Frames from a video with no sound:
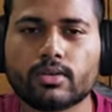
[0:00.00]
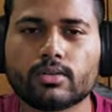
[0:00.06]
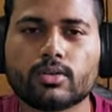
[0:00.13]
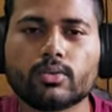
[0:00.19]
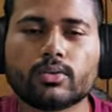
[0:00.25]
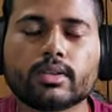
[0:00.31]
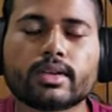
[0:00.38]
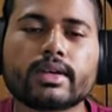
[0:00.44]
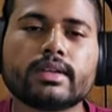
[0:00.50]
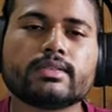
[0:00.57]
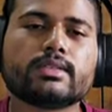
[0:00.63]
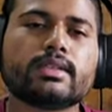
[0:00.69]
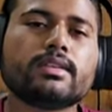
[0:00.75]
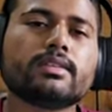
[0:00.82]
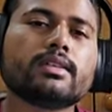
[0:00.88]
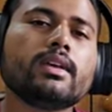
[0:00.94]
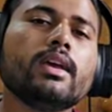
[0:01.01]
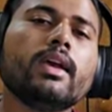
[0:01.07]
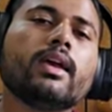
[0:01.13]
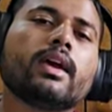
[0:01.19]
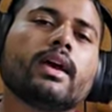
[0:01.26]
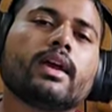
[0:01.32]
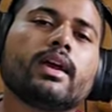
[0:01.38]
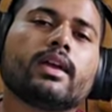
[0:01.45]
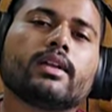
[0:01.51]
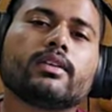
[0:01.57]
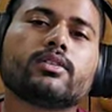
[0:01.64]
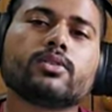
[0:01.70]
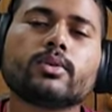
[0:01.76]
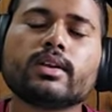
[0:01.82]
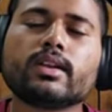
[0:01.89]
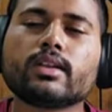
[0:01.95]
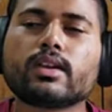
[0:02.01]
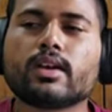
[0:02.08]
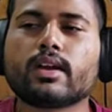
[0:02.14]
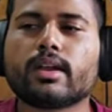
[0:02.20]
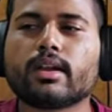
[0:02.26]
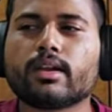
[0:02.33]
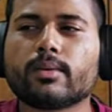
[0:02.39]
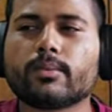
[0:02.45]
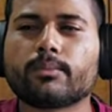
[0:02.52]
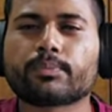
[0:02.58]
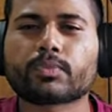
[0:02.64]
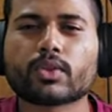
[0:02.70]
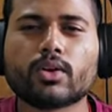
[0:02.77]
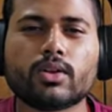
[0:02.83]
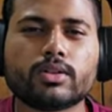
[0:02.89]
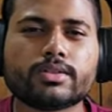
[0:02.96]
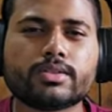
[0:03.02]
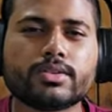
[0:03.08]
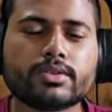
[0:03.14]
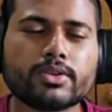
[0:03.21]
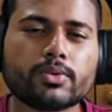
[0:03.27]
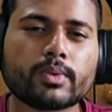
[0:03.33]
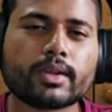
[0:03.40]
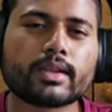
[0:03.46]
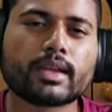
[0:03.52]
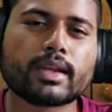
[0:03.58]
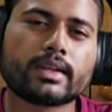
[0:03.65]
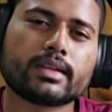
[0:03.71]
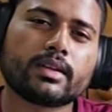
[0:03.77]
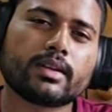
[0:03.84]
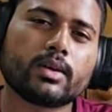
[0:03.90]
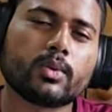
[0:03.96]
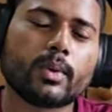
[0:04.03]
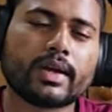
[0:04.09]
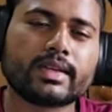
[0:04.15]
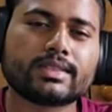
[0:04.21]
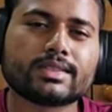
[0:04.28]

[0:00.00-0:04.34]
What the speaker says: own currencies and do it. And also you can get vice